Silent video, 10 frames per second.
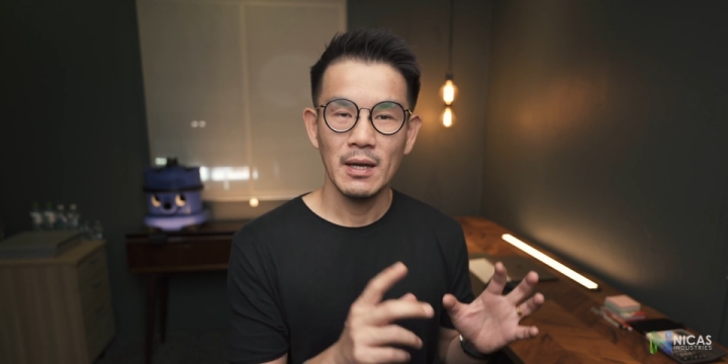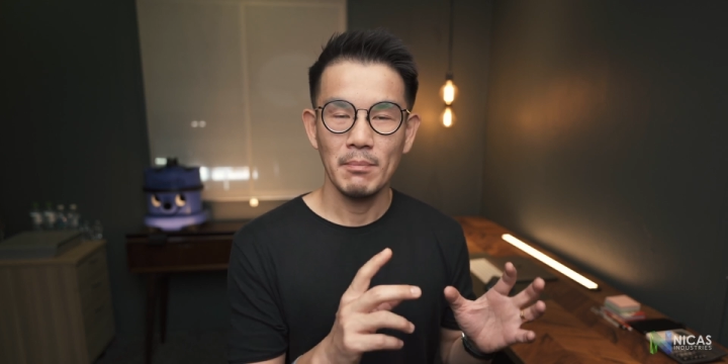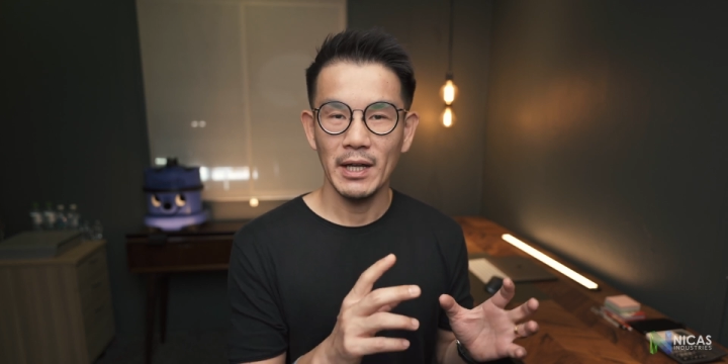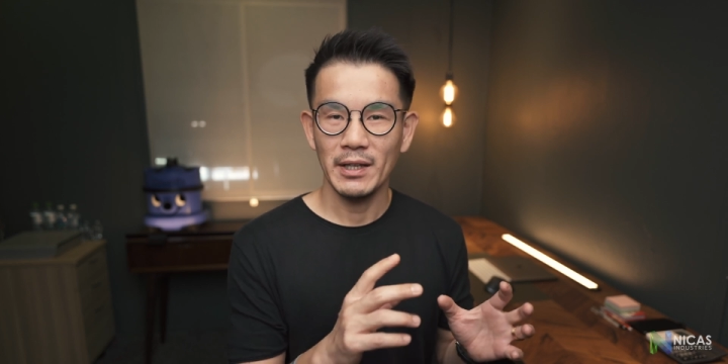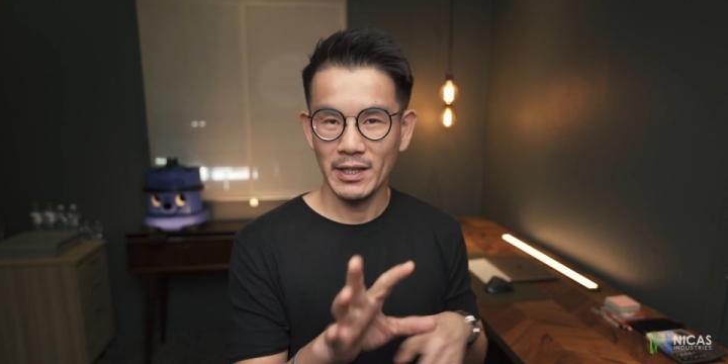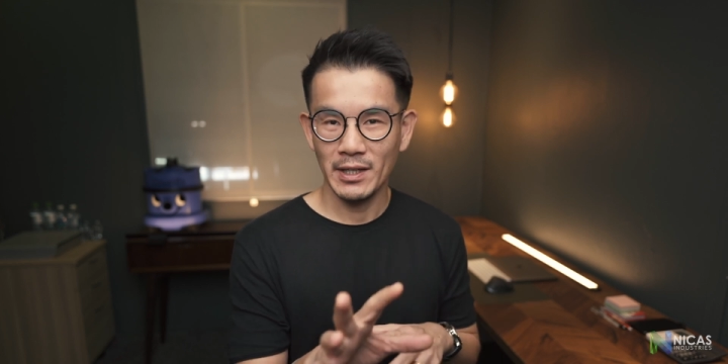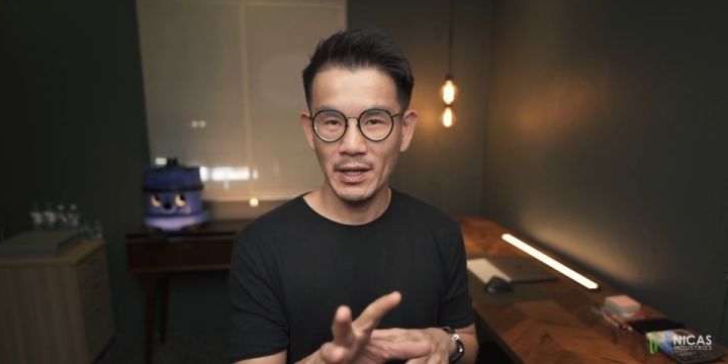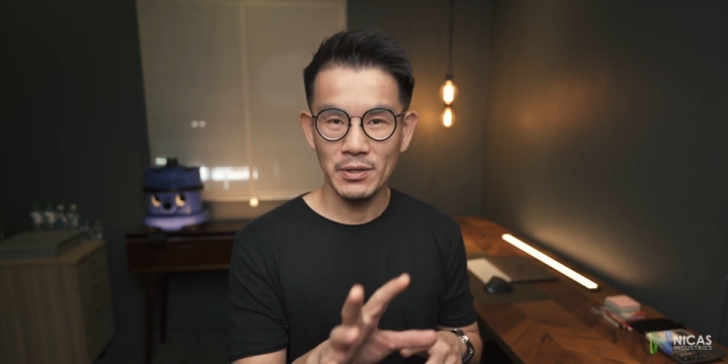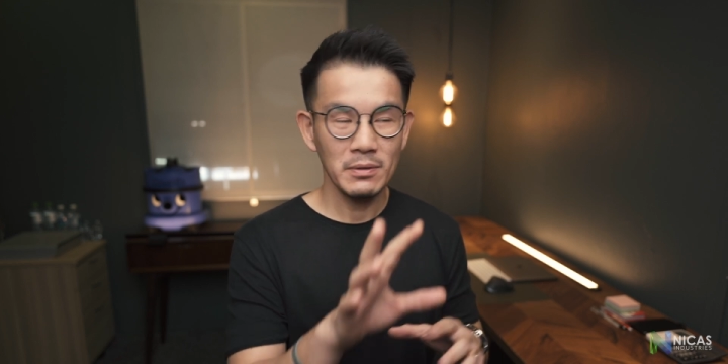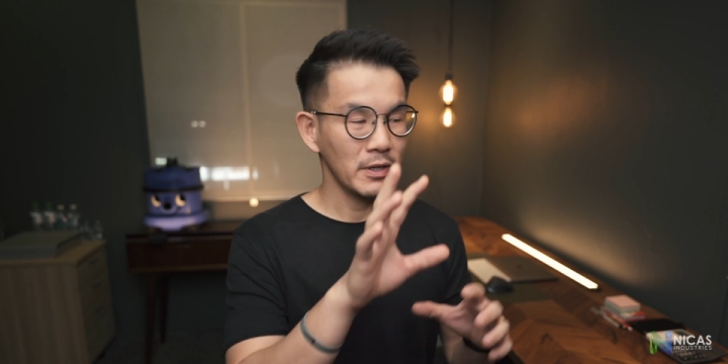but I can tell
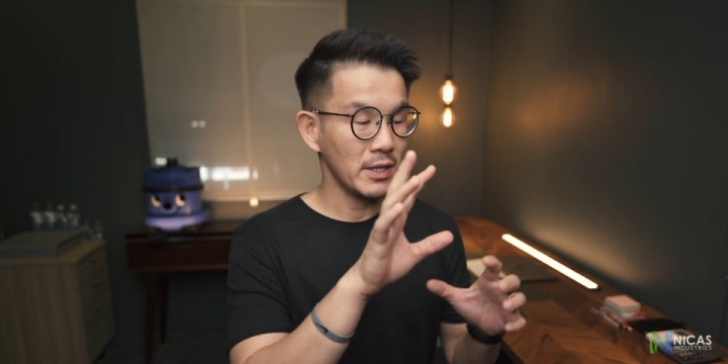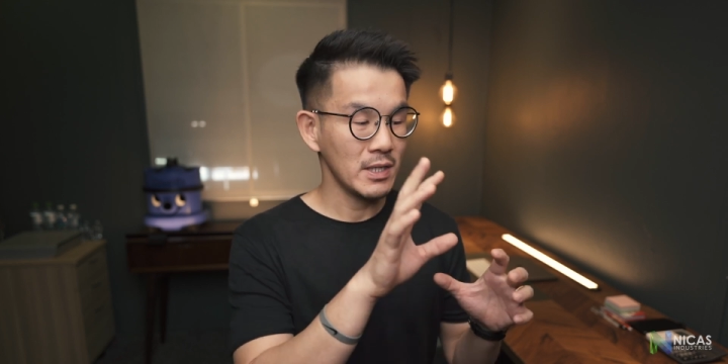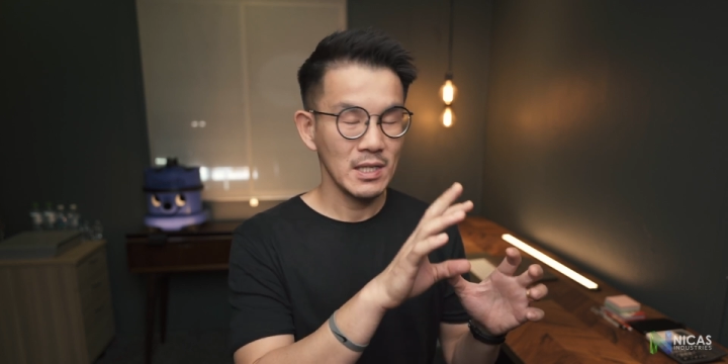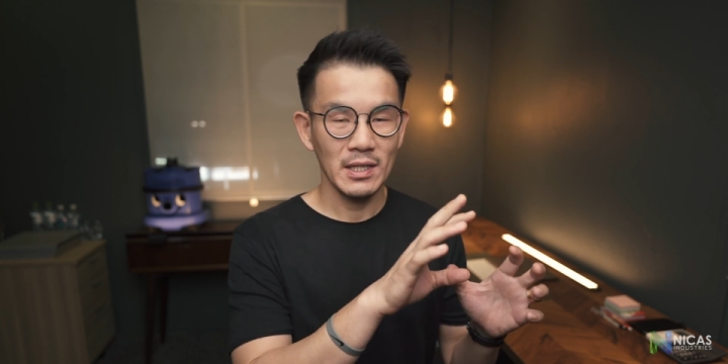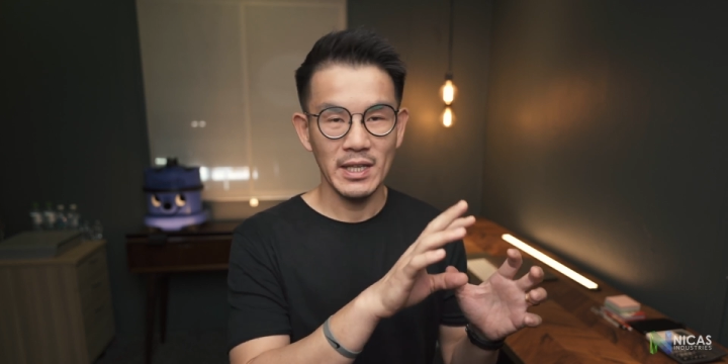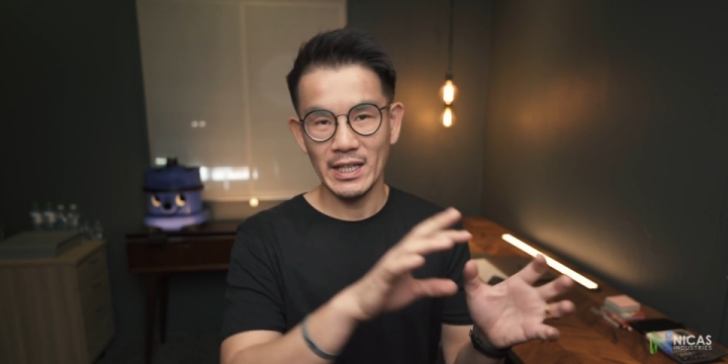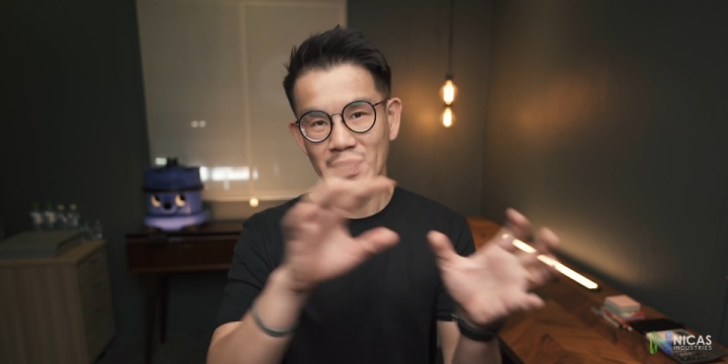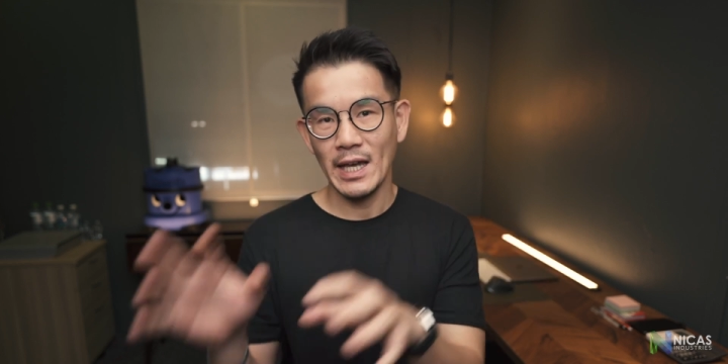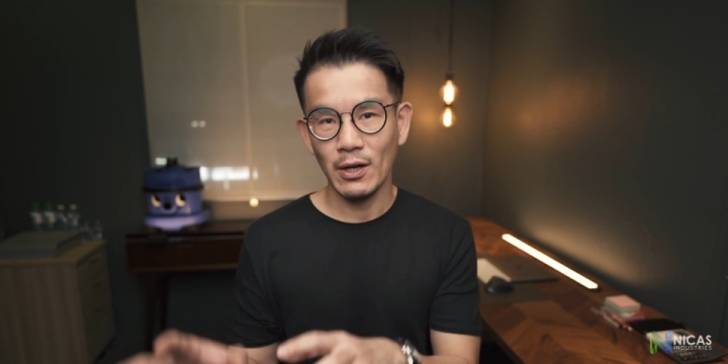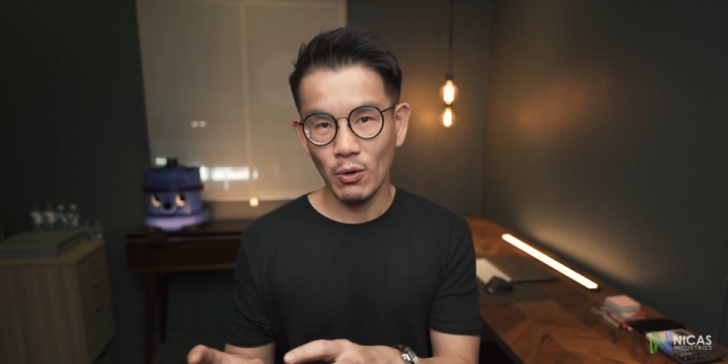you it's the
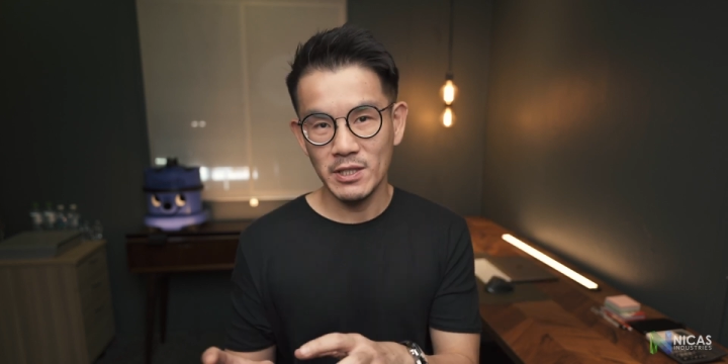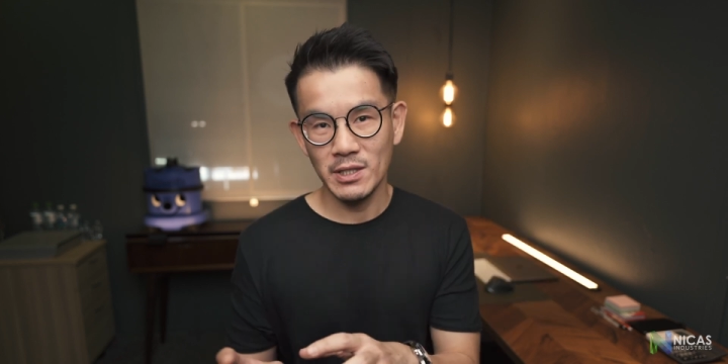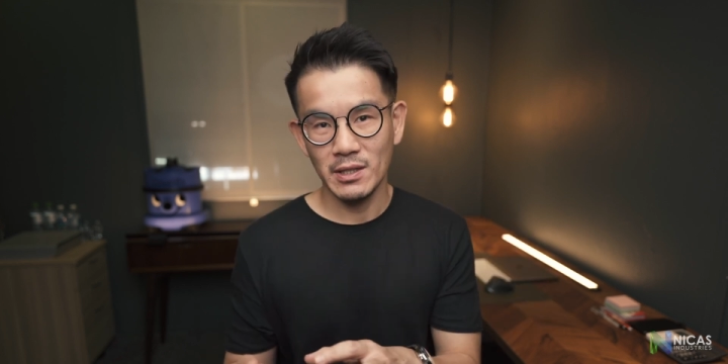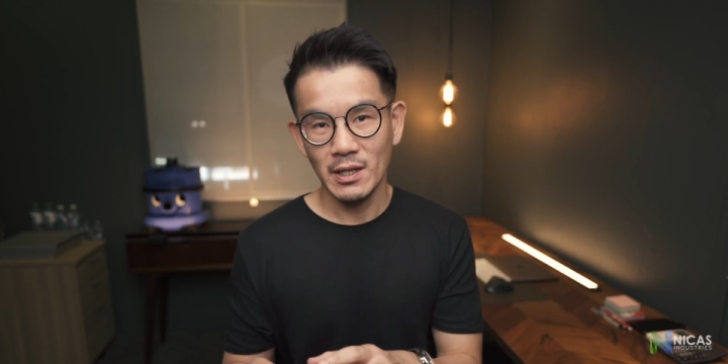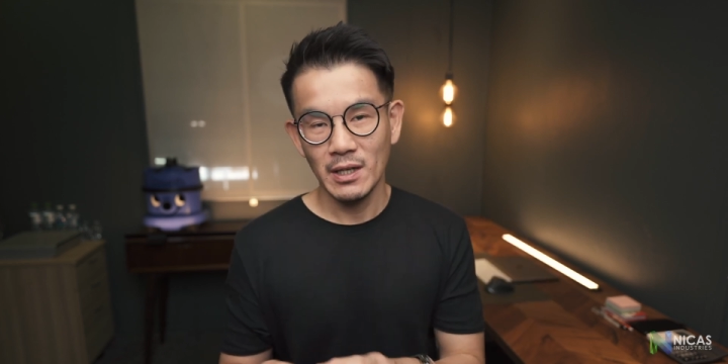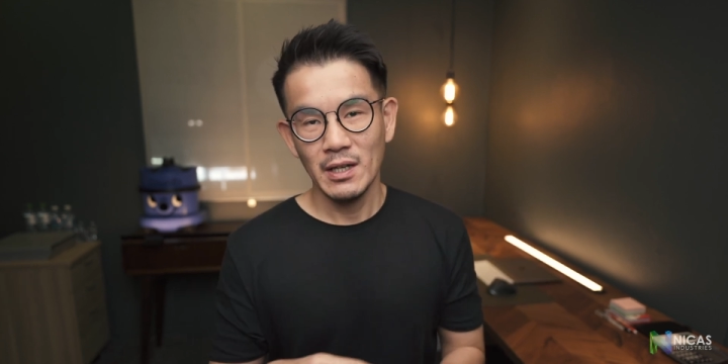exact opposite.